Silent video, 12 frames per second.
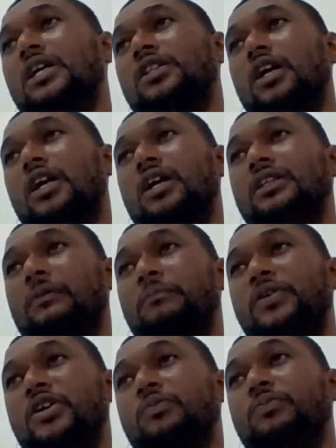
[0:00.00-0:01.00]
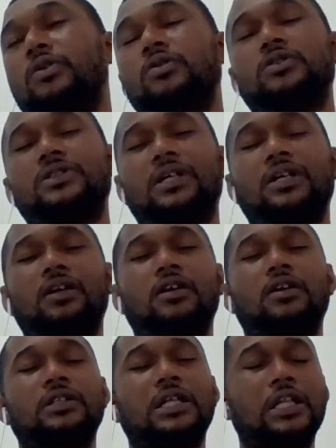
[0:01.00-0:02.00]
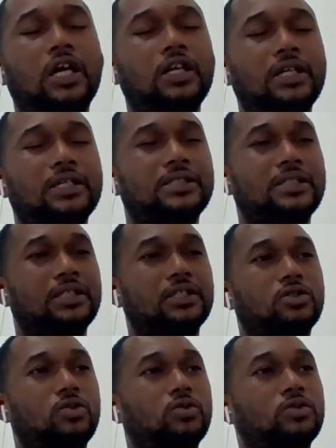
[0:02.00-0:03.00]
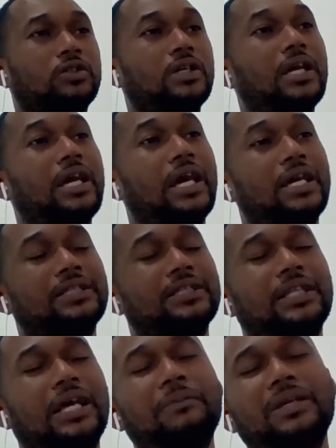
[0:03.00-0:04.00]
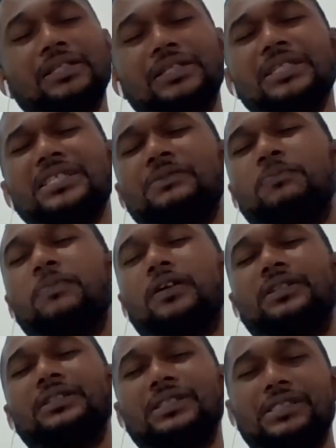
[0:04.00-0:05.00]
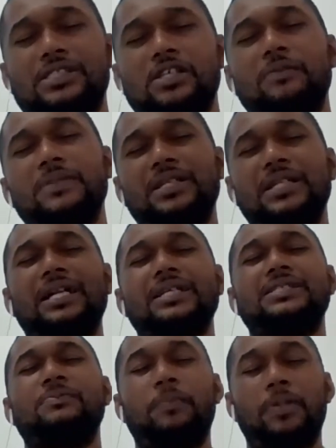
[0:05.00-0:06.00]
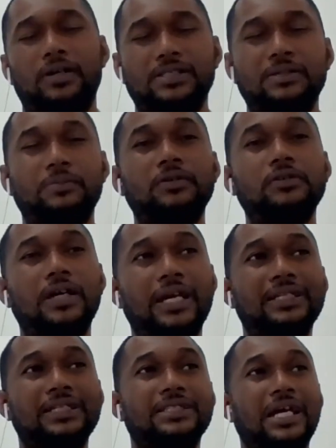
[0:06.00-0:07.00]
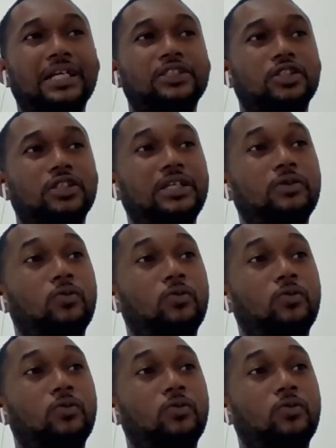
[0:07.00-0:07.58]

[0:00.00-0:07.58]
the pupils or the learners in the school. And I mean, this is something that is possible, and it's actually